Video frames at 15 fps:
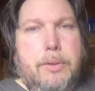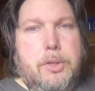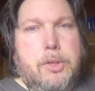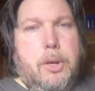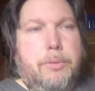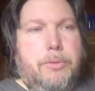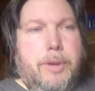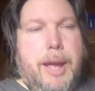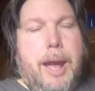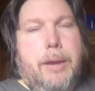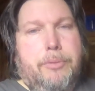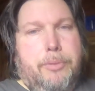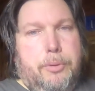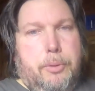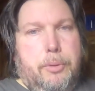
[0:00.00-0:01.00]
the shop for
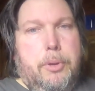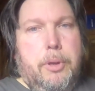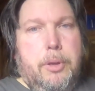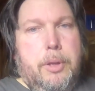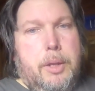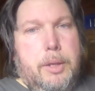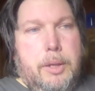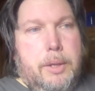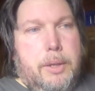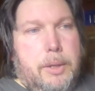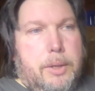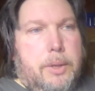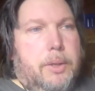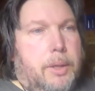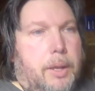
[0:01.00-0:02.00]
cat food,
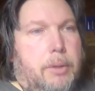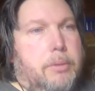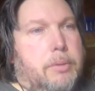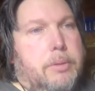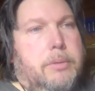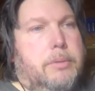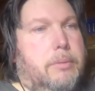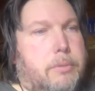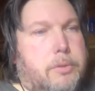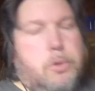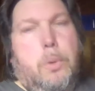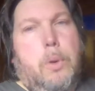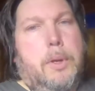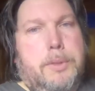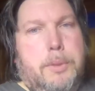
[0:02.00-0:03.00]
you know,
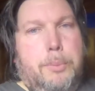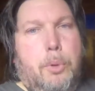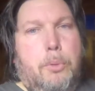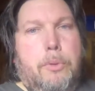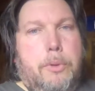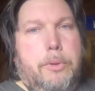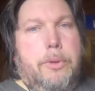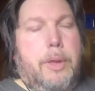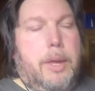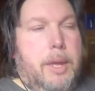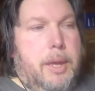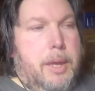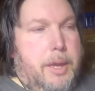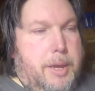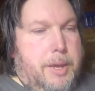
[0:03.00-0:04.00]
twice a month,
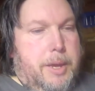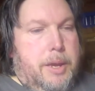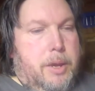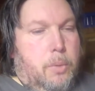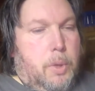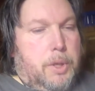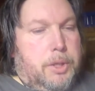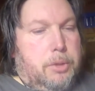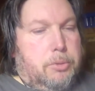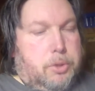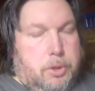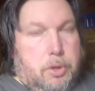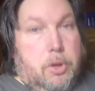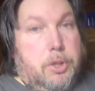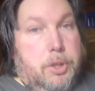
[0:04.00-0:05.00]
when you
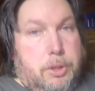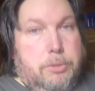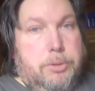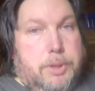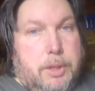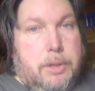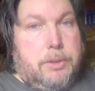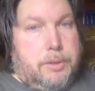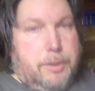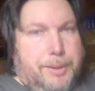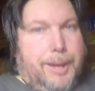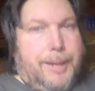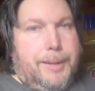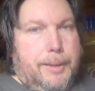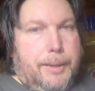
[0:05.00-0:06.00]
start using it as a
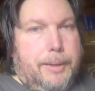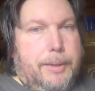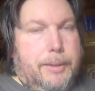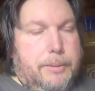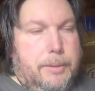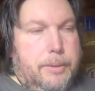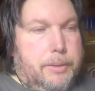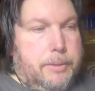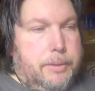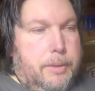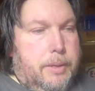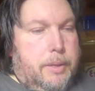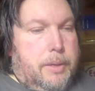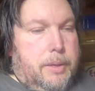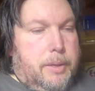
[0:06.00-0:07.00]
daily,
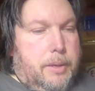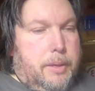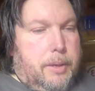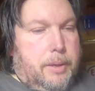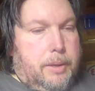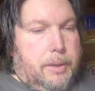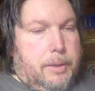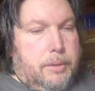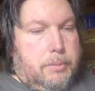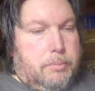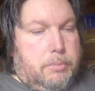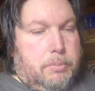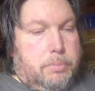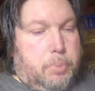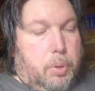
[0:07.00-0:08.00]

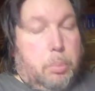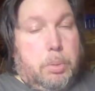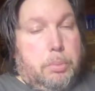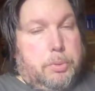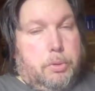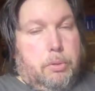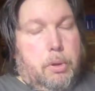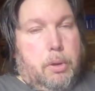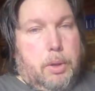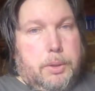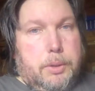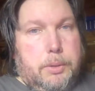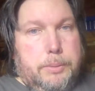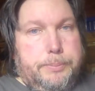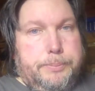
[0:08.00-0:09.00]
problems
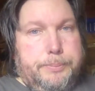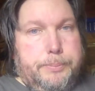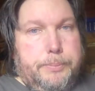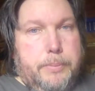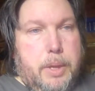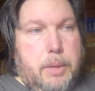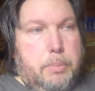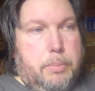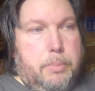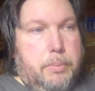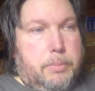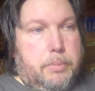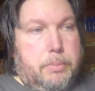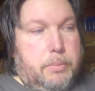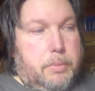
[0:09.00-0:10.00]
arise.
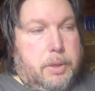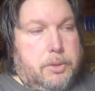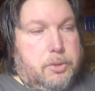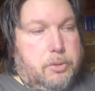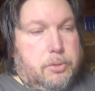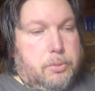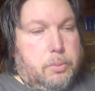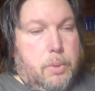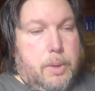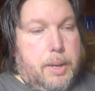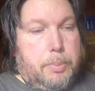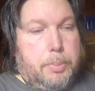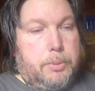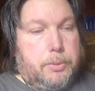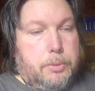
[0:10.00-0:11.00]
It's just what
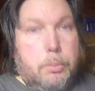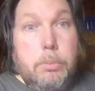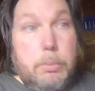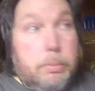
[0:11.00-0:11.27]
happens.